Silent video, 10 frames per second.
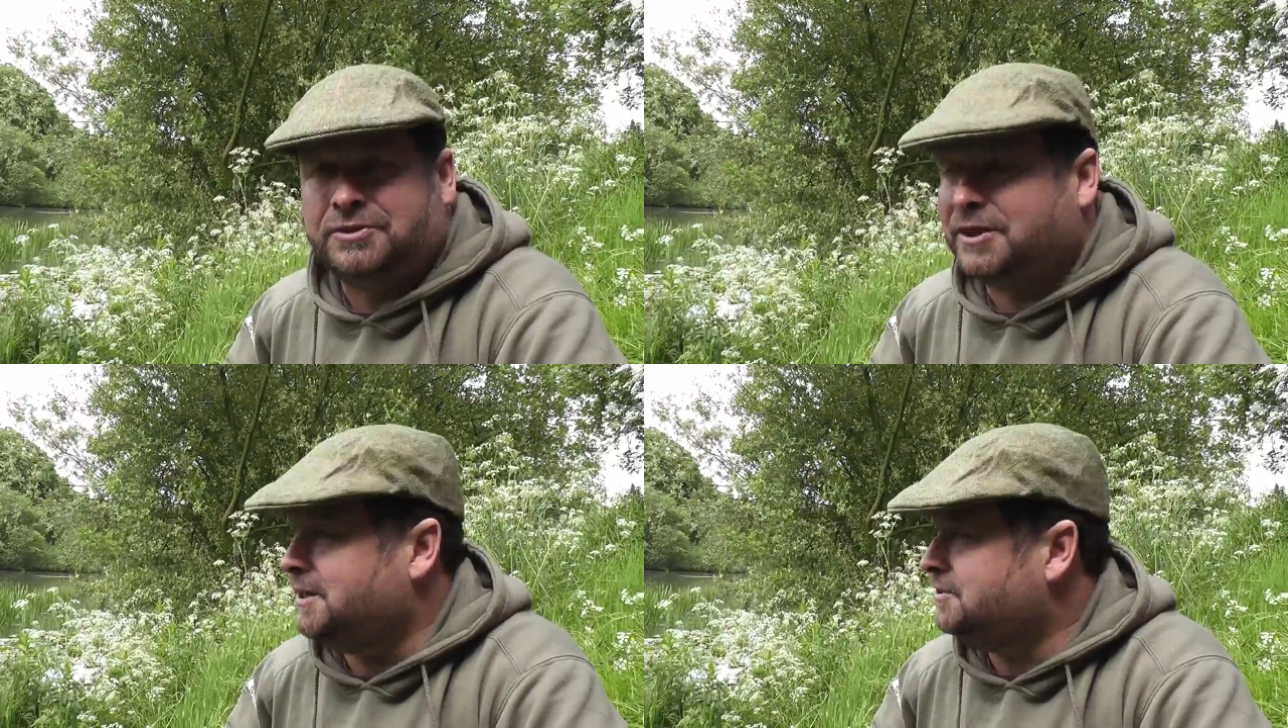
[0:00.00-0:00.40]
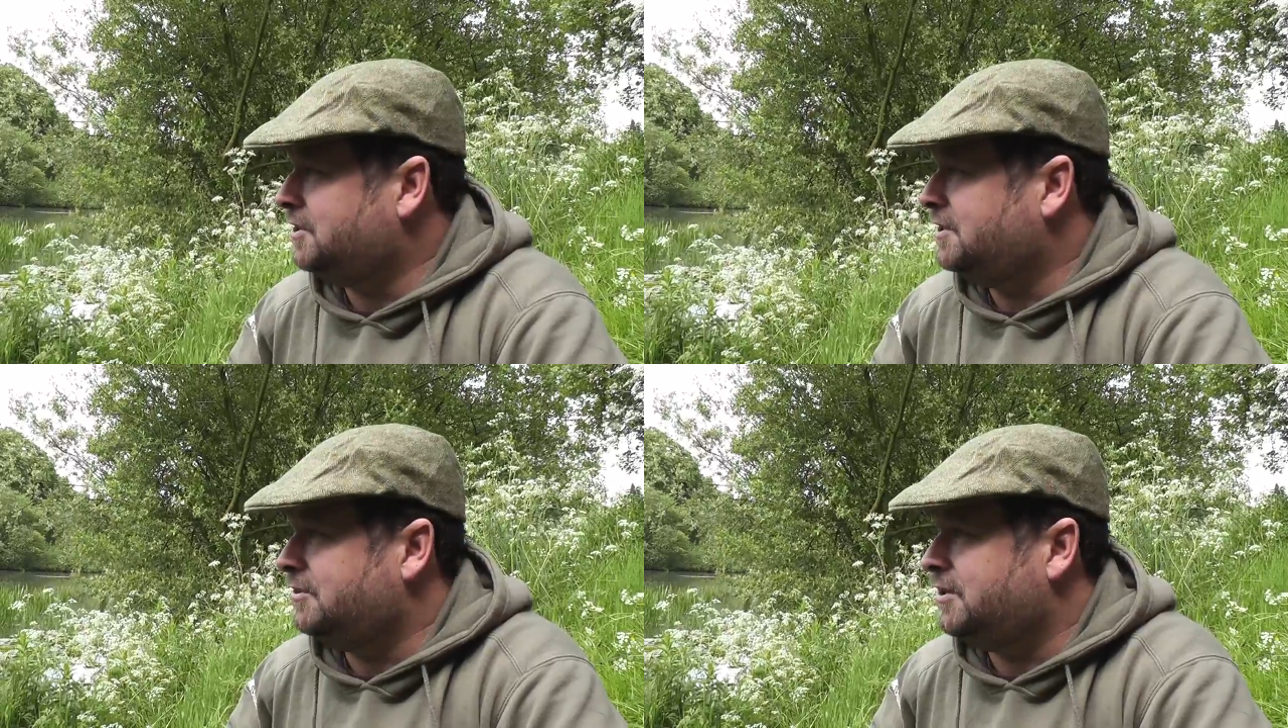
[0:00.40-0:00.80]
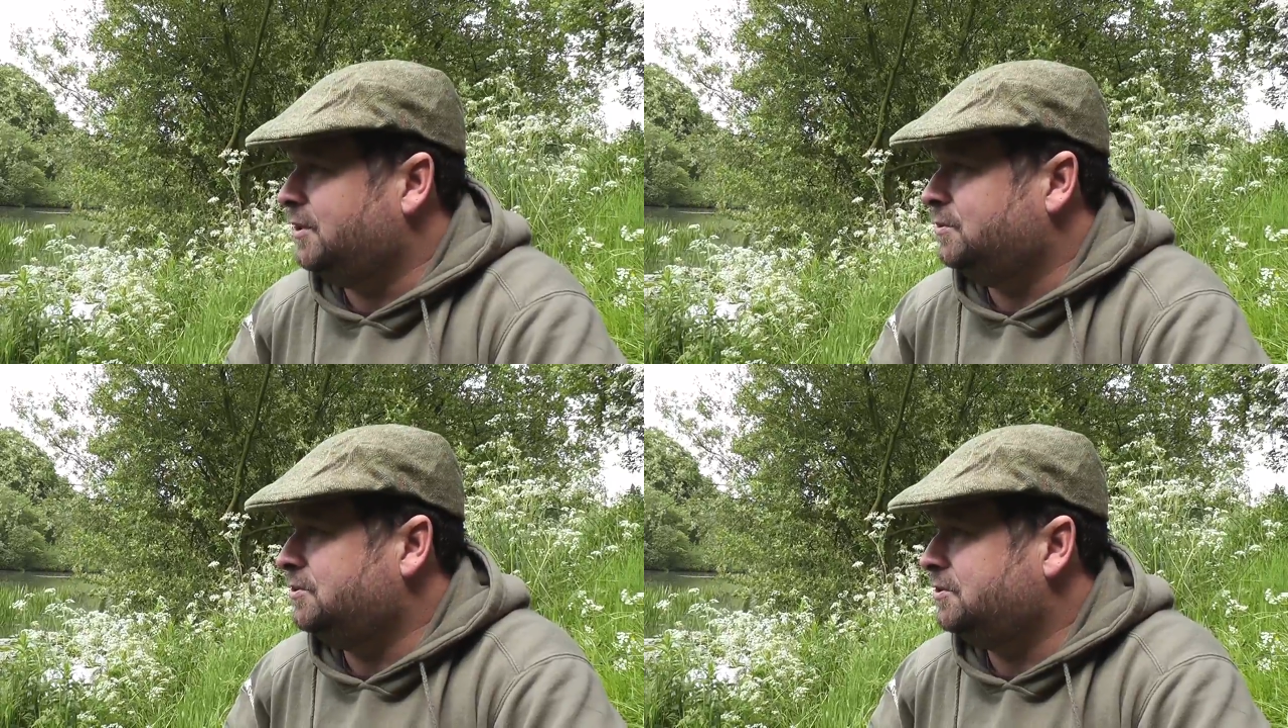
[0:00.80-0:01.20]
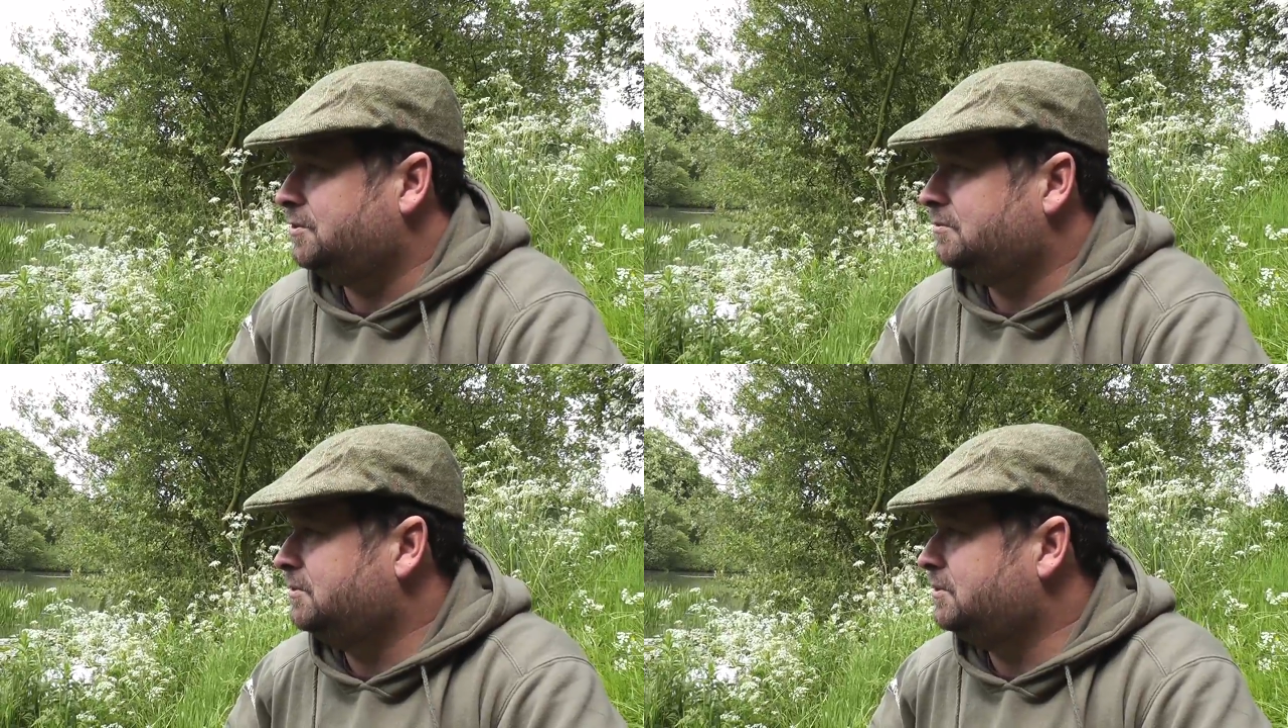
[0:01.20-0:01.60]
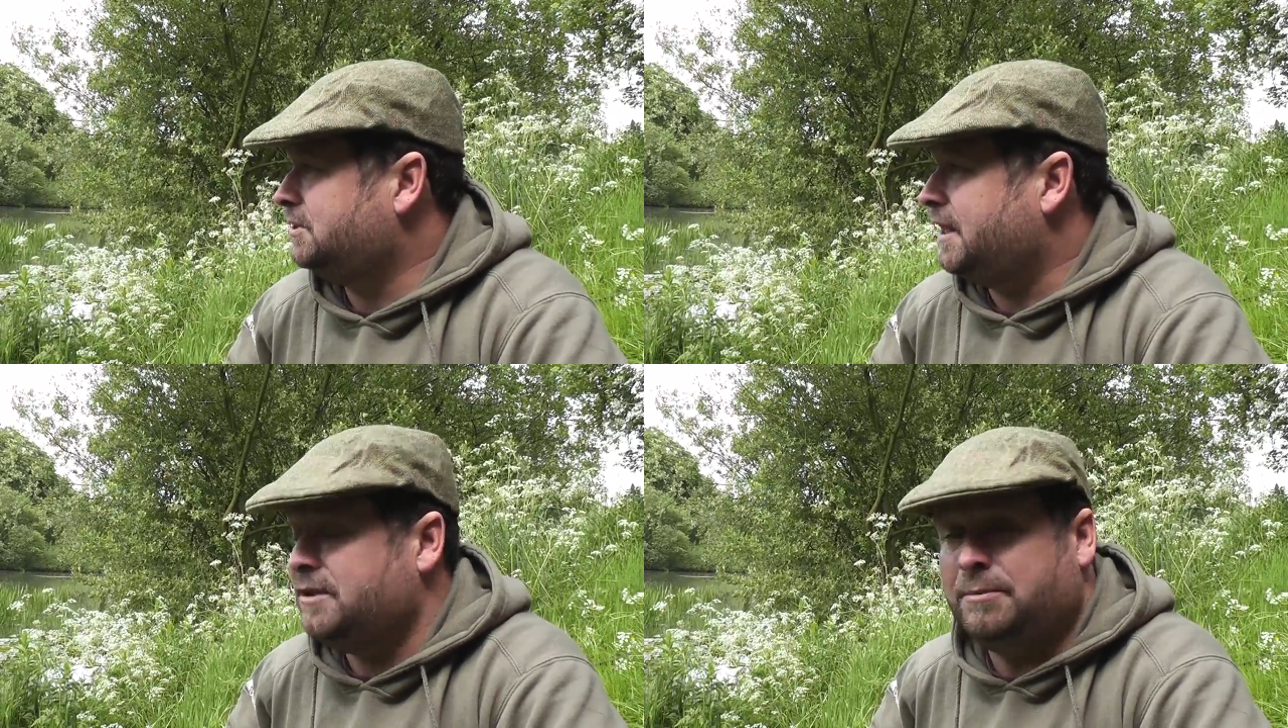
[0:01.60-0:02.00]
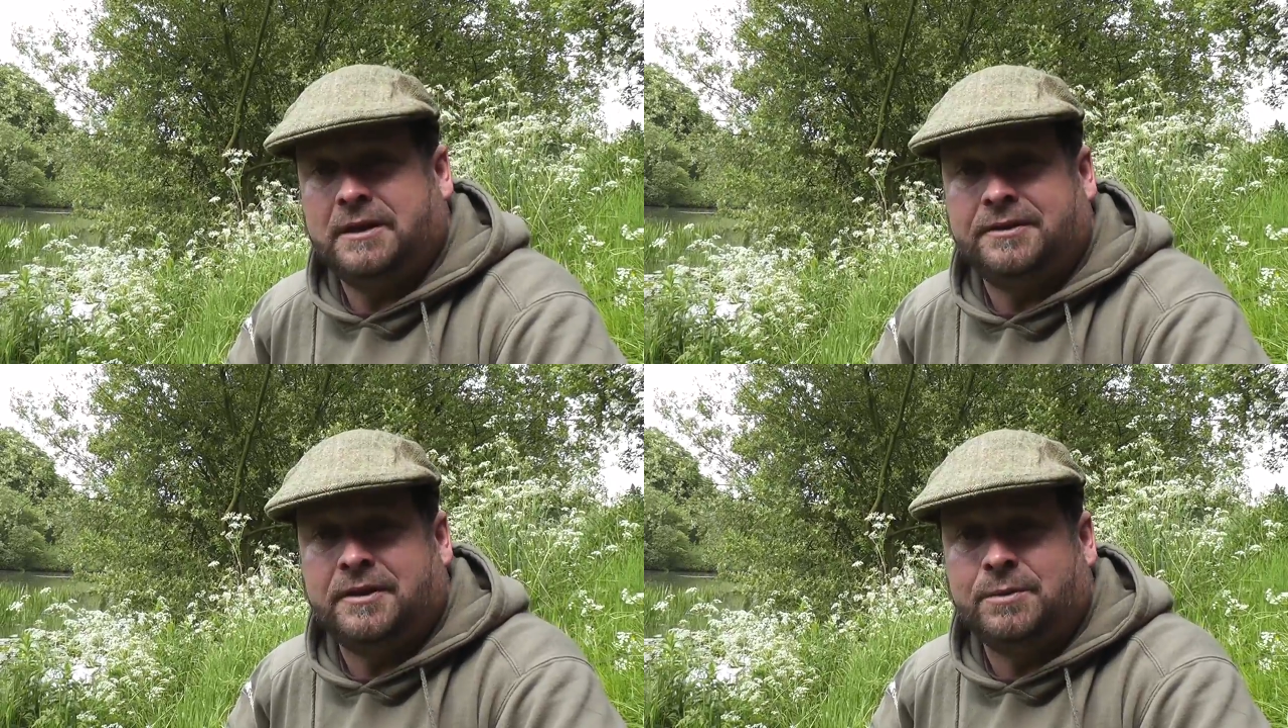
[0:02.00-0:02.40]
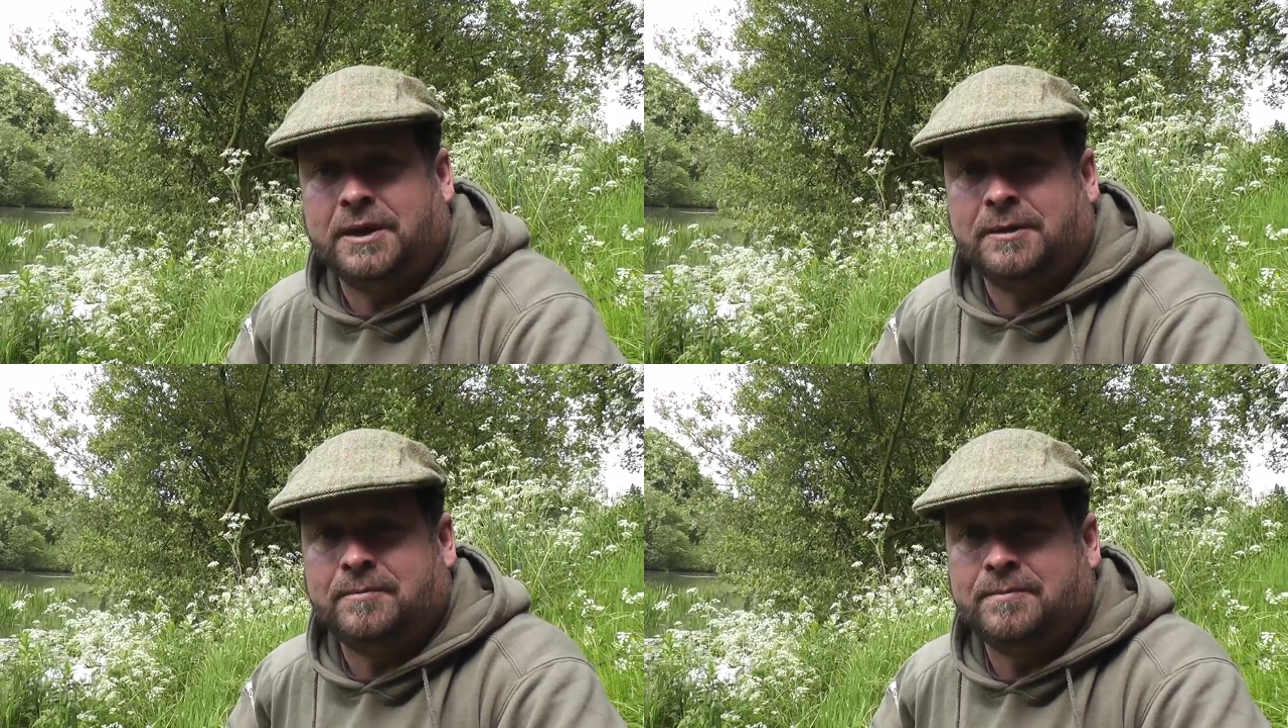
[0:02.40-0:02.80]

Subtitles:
trains or anything. We're just sat in the middle of nowhere.